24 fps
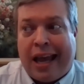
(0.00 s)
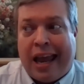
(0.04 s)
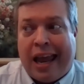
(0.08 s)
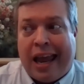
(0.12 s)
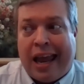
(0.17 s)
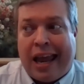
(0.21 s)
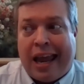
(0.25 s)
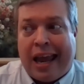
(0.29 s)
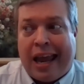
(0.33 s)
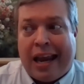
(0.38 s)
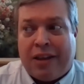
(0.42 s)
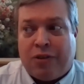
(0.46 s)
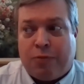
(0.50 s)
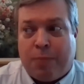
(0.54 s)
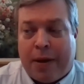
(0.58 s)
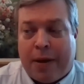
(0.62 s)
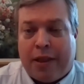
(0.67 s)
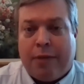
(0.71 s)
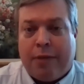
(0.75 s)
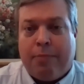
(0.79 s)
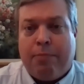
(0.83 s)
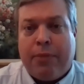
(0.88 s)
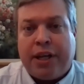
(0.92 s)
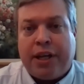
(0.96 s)
it has been the
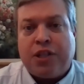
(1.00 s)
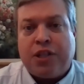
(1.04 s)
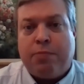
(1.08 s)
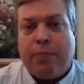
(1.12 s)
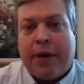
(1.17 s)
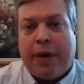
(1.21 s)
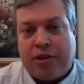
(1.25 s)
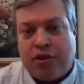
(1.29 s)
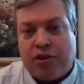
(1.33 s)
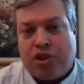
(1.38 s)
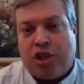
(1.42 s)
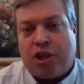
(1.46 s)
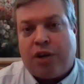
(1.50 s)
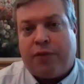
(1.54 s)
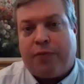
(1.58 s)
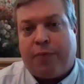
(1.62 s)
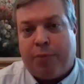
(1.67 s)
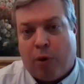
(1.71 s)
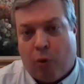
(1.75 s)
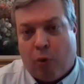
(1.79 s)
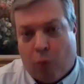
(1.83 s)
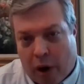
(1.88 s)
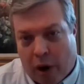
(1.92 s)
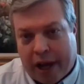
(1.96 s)
mixed messaging from the
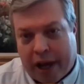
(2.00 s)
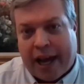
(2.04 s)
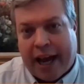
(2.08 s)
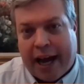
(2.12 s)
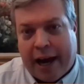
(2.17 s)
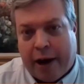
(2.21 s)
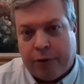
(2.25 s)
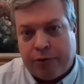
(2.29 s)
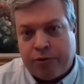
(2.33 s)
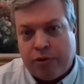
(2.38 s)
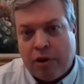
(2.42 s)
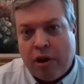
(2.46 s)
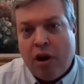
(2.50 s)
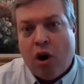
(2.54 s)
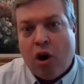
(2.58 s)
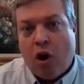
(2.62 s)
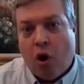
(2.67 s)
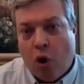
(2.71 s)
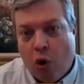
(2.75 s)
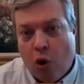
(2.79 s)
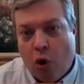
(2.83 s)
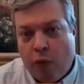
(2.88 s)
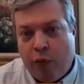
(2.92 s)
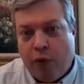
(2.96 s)
White House
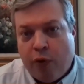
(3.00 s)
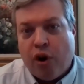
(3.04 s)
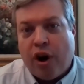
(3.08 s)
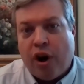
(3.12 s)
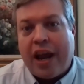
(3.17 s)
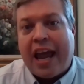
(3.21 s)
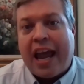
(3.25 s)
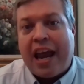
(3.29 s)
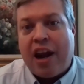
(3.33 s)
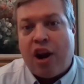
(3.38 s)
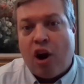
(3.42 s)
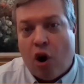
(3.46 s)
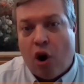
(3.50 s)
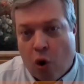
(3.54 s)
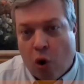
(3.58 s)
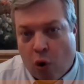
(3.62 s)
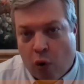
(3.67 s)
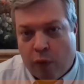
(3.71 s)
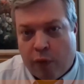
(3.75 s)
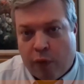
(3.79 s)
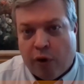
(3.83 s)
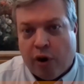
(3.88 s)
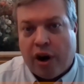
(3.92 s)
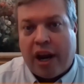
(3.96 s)
over and
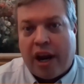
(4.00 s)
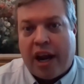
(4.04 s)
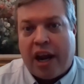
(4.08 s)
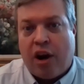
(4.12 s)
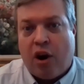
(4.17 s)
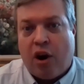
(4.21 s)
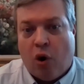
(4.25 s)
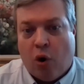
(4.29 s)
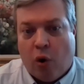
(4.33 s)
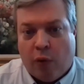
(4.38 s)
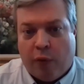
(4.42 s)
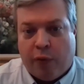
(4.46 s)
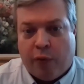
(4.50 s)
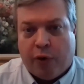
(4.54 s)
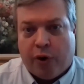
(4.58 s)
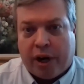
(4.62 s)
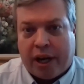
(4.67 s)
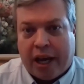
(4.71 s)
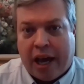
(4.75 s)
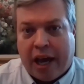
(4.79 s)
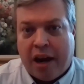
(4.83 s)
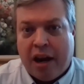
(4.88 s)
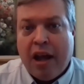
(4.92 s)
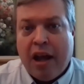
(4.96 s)
over and over
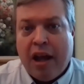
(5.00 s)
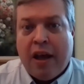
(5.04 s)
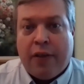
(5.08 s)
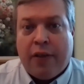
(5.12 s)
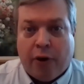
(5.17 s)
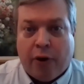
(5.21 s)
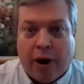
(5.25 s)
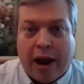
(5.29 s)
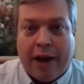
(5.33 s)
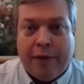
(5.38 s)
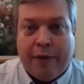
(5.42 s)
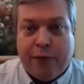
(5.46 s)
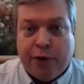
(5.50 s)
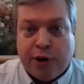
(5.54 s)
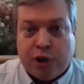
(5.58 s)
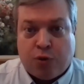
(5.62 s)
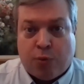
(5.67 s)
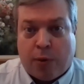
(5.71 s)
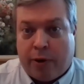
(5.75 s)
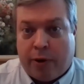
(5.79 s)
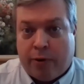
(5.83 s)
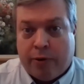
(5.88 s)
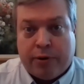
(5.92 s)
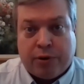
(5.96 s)
again. Their efforts,
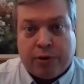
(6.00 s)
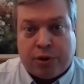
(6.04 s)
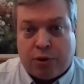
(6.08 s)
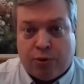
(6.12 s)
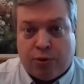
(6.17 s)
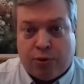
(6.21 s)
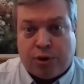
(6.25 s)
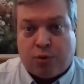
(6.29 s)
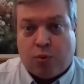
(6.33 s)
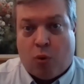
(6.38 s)
whether it was Chris